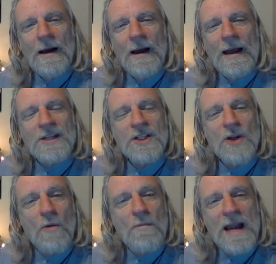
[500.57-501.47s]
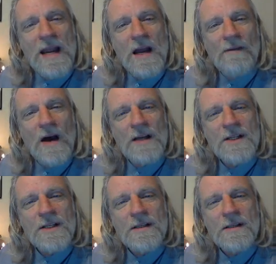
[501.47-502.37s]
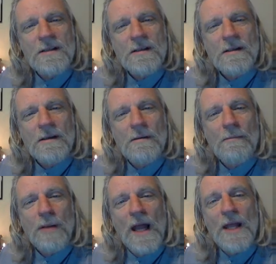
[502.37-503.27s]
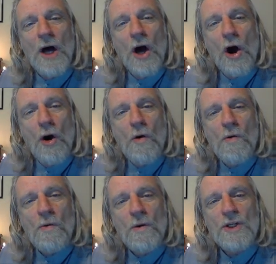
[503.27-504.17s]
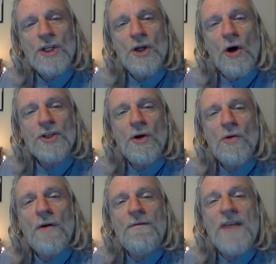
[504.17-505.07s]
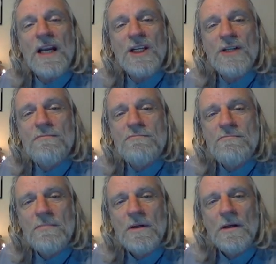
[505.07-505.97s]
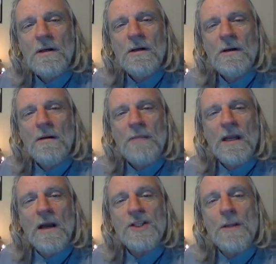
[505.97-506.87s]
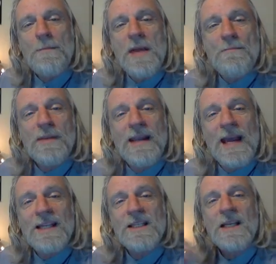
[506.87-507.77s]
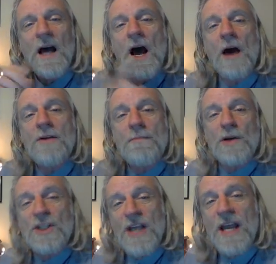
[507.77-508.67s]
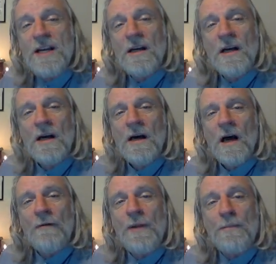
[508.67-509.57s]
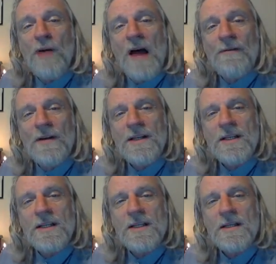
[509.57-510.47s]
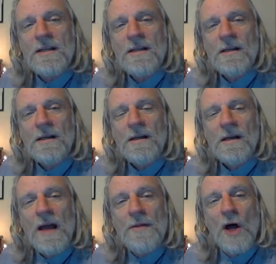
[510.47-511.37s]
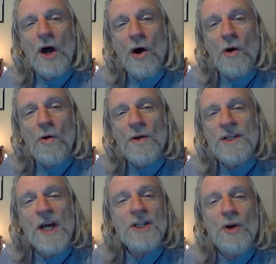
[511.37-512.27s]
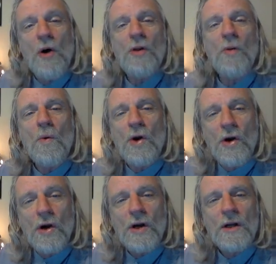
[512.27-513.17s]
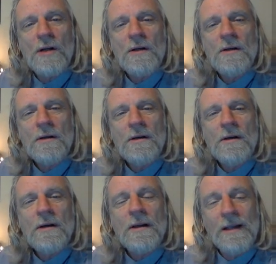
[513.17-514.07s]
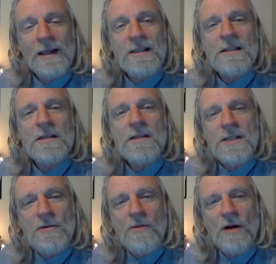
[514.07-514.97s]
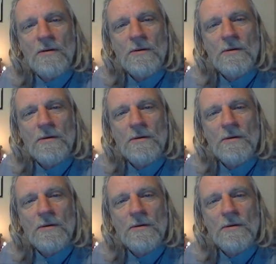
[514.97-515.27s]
And so many of us play the hoe, which is also the victim, because the pimp gets 100% of the profits, and the hoe that does all the work gets zero.